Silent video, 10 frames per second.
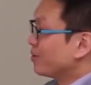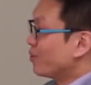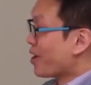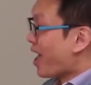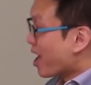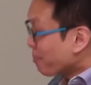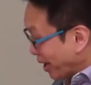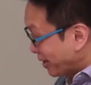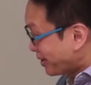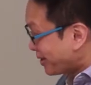will
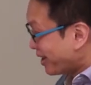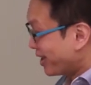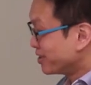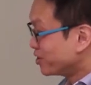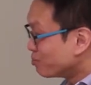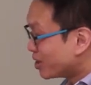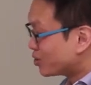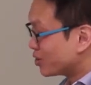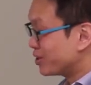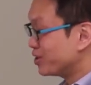happen and you may
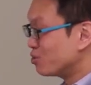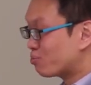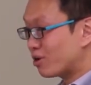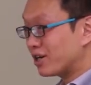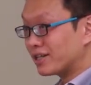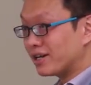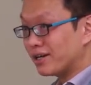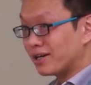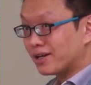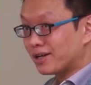generate new product
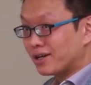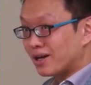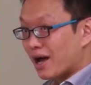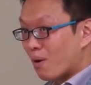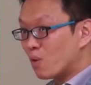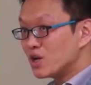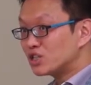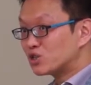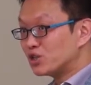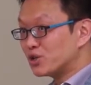we
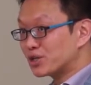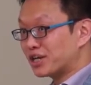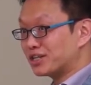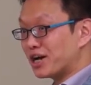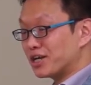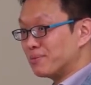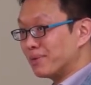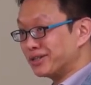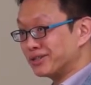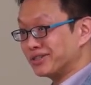still cannot
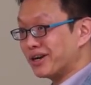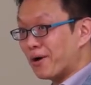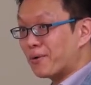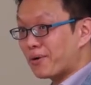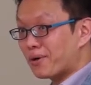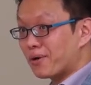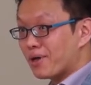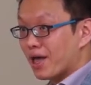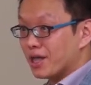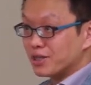imagine now.
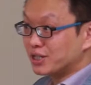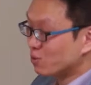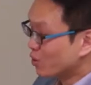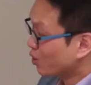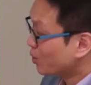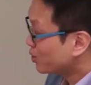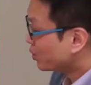And this will